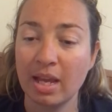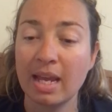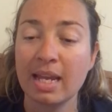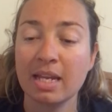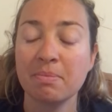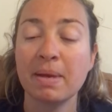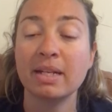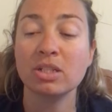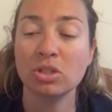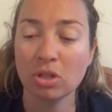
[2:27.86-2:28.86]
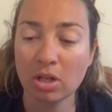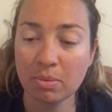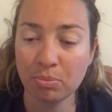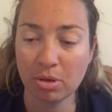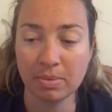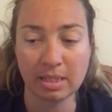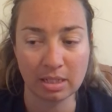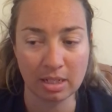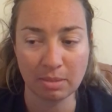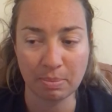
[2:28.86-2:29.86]
He had made solemn promises
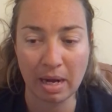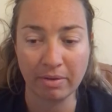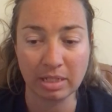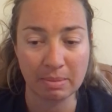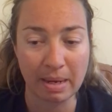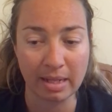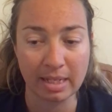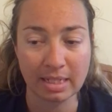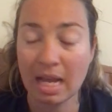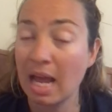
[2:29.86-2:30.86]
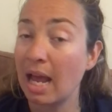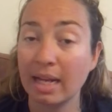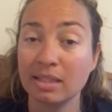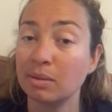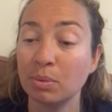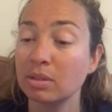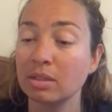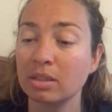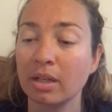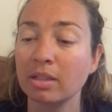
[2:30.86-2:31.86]
to his parents about this, and he
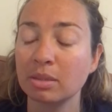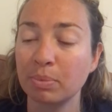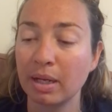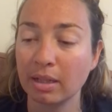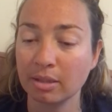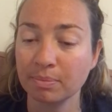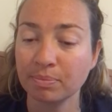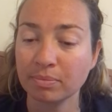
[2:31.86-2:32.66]
wasn't going to break them.